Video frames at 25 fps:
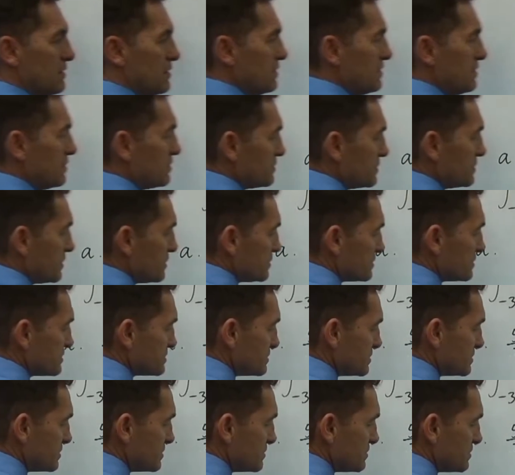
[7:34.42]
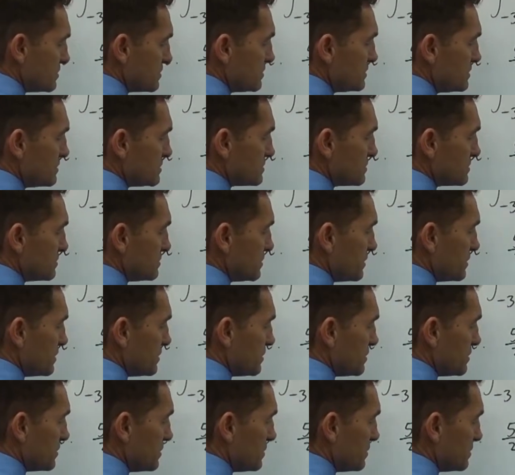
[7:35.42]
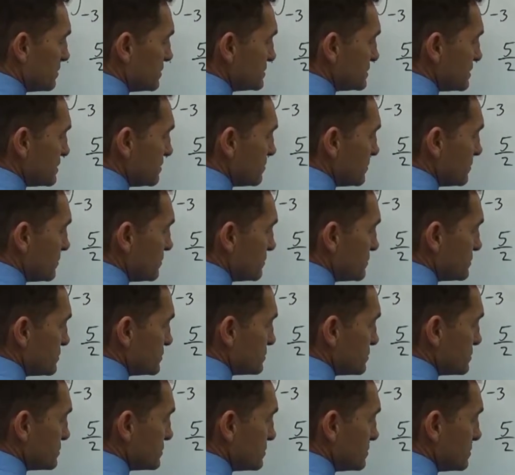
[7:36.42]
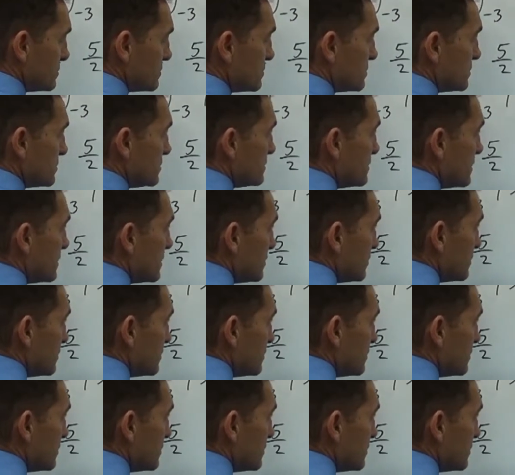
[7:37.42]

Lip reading: you'll notice that this line lines up with the 2 and that